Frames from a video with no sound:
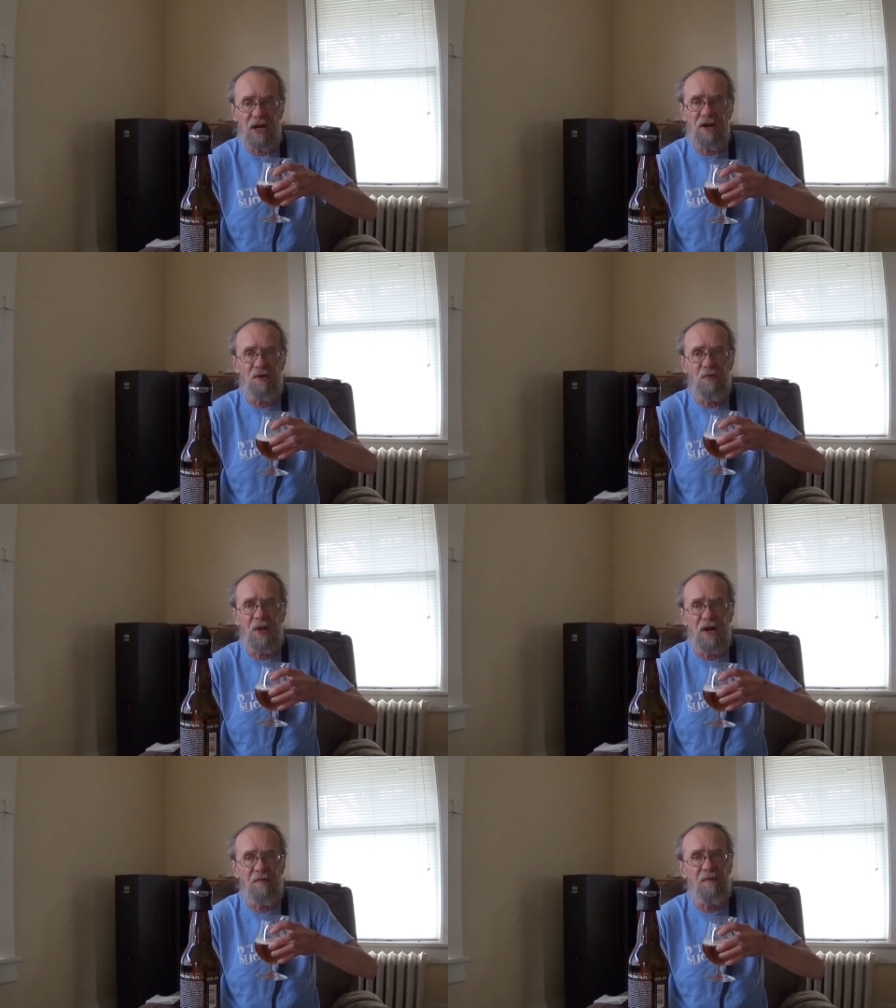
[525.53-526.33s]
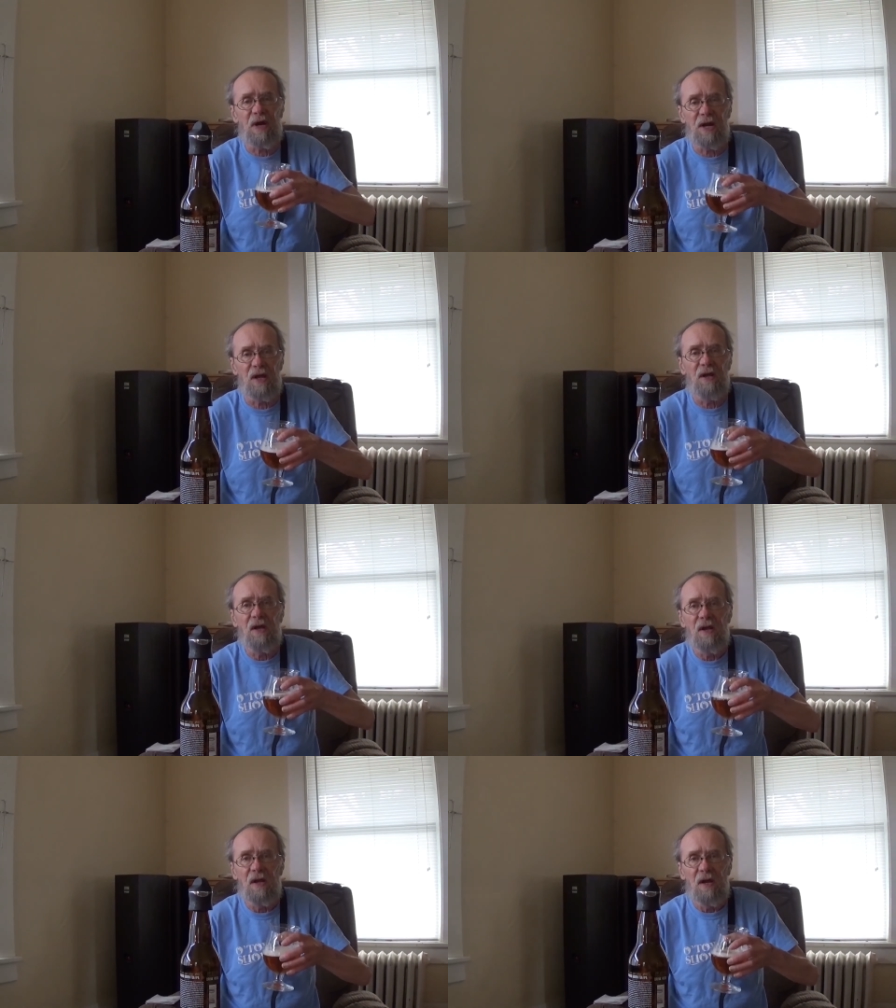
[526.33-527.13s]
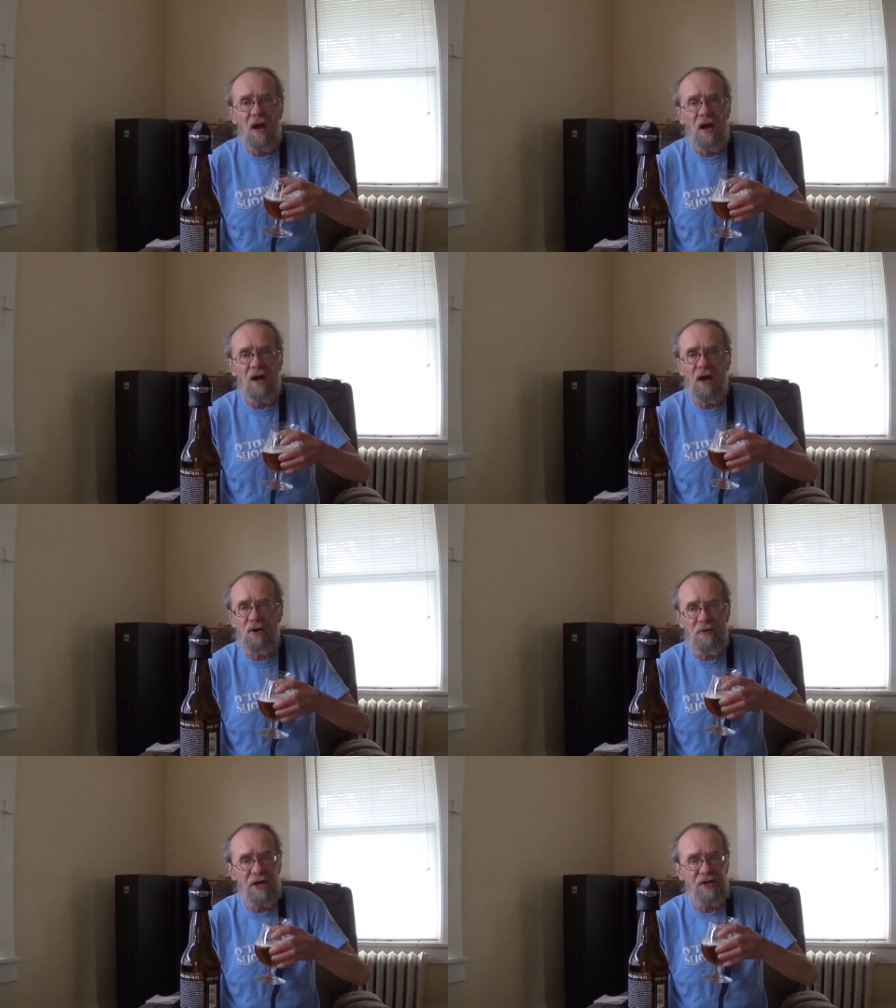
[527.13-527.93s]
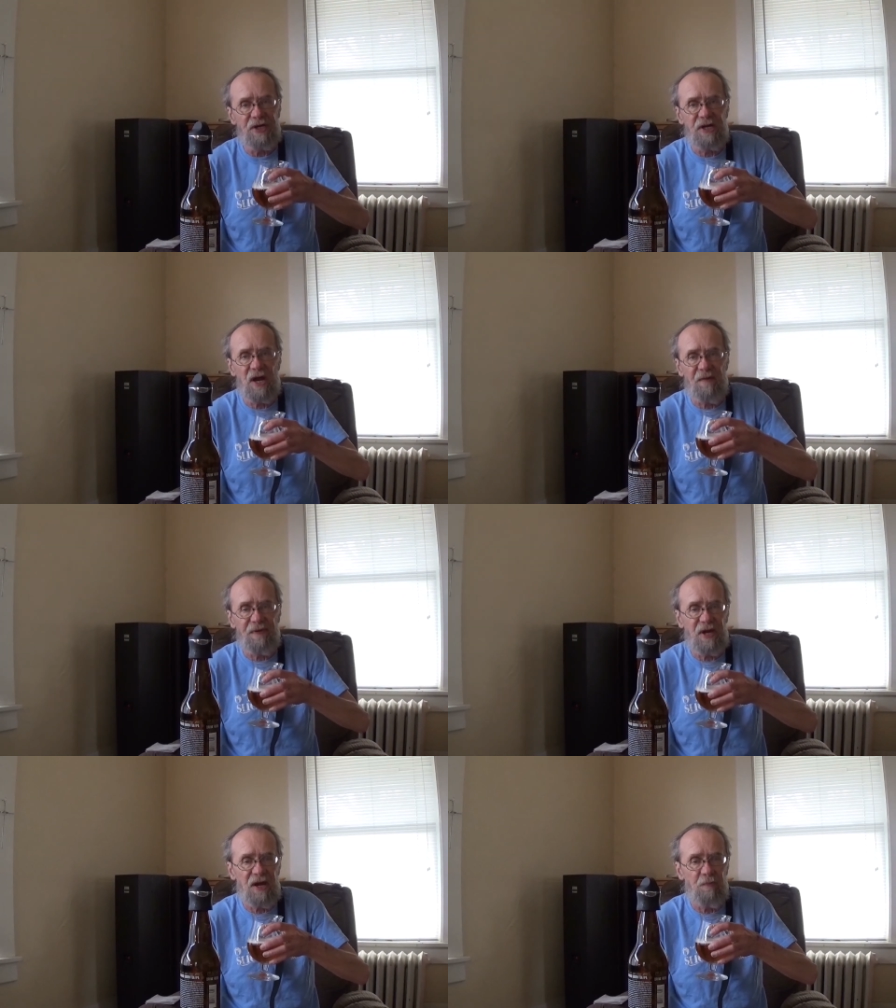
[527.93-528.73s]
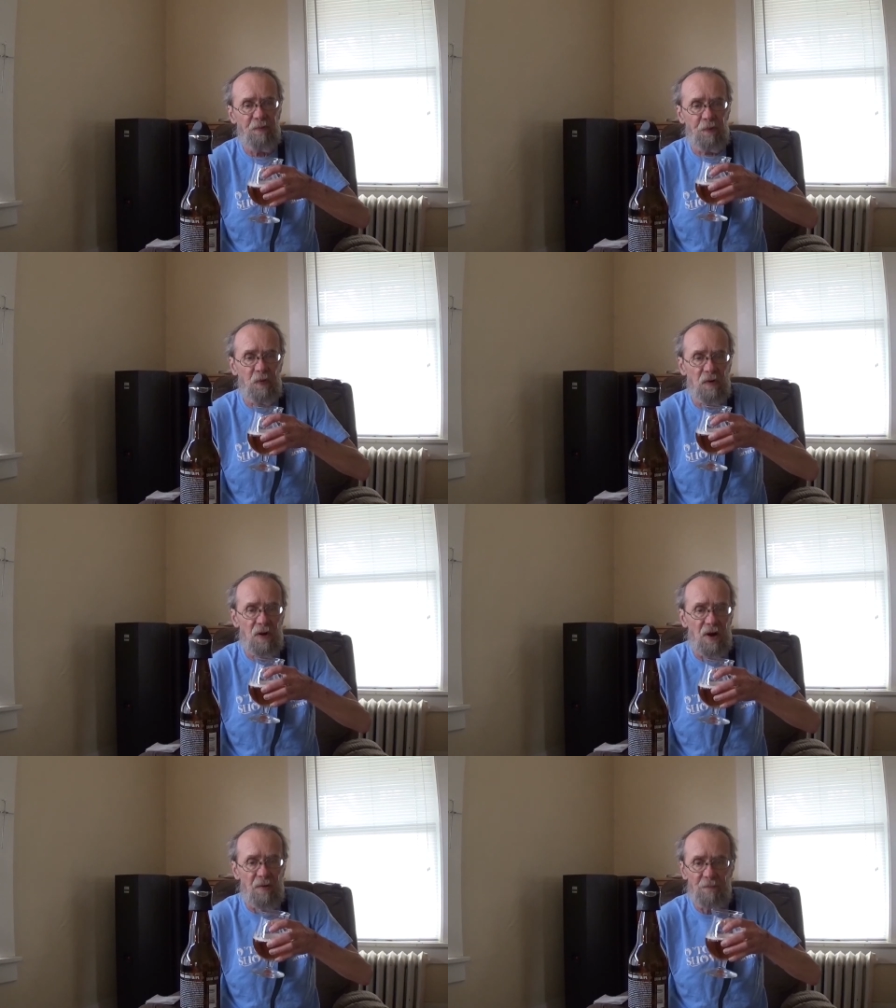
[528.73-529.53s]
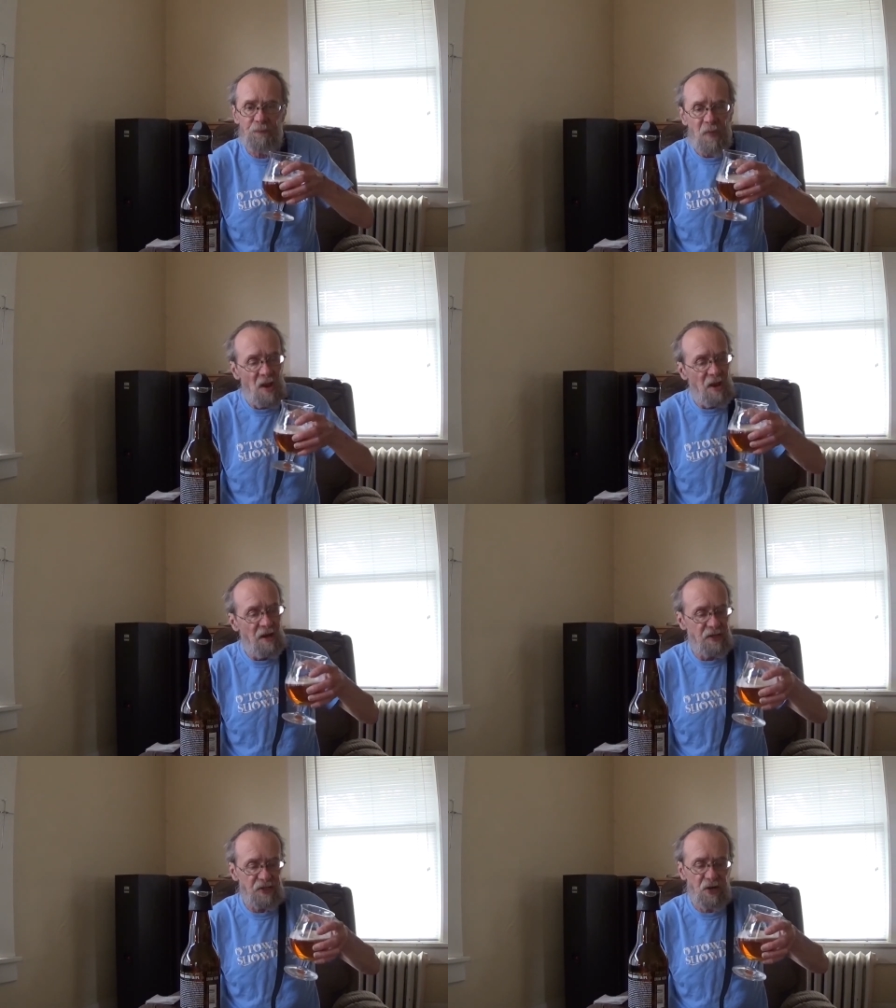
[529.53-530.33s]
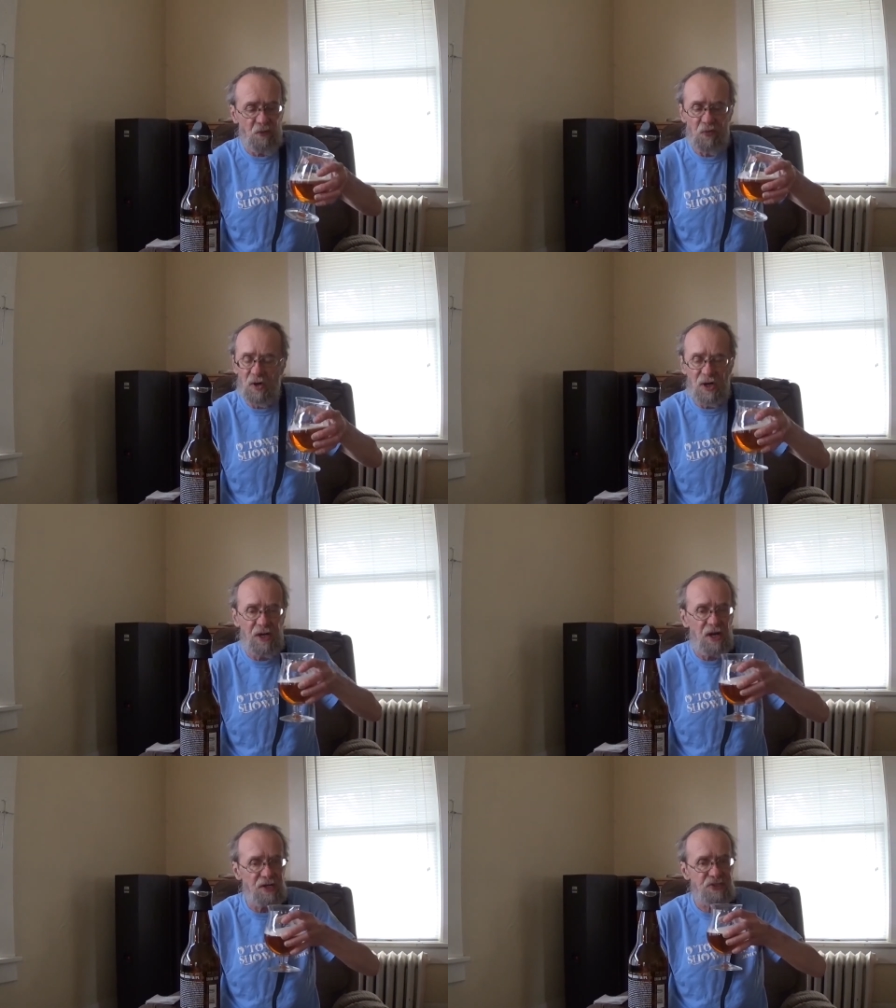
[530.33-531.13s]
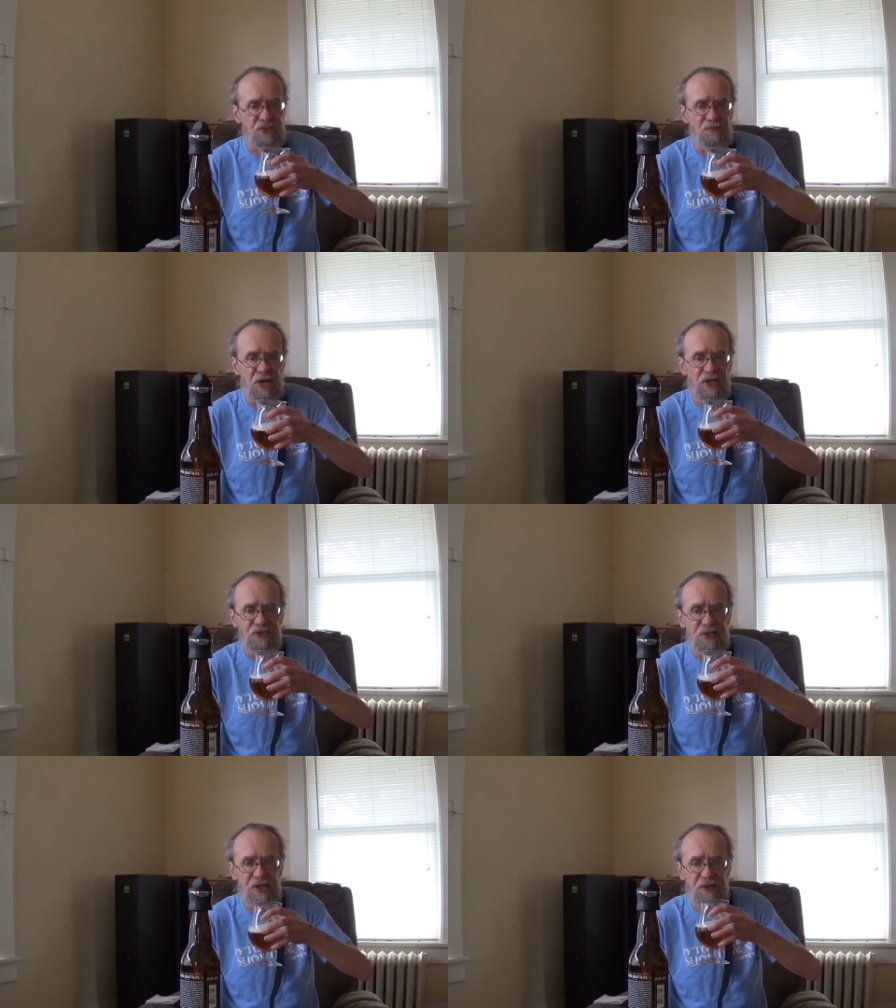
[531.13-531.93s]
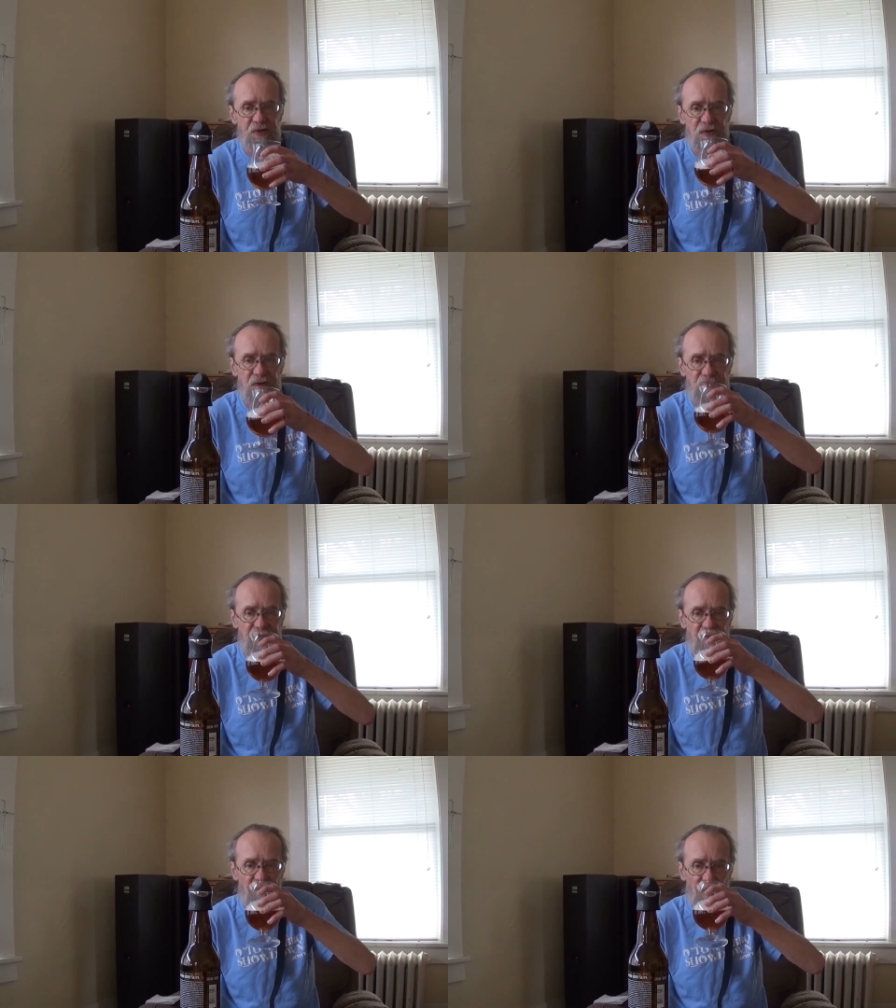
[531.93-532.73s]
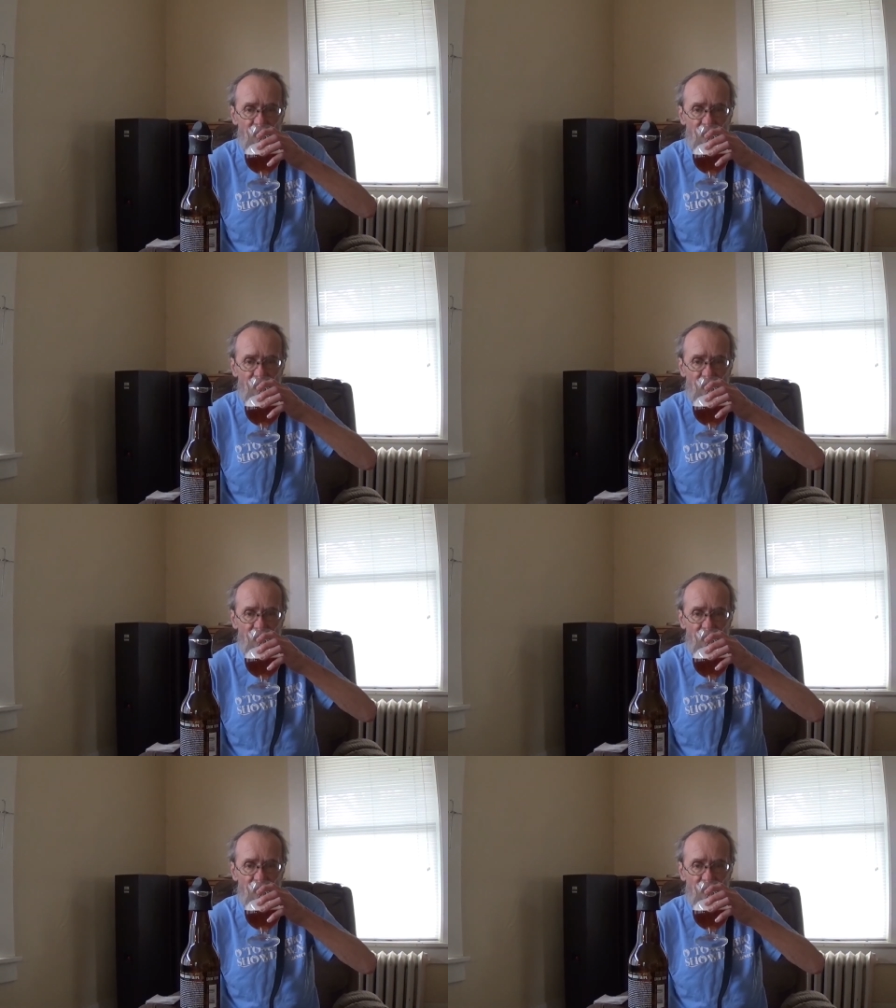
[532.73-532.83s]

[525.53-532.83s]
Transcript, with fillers: I don't think I've ever had a, a green tea IPA before. Um, it's got a really nice complexity to it. Um.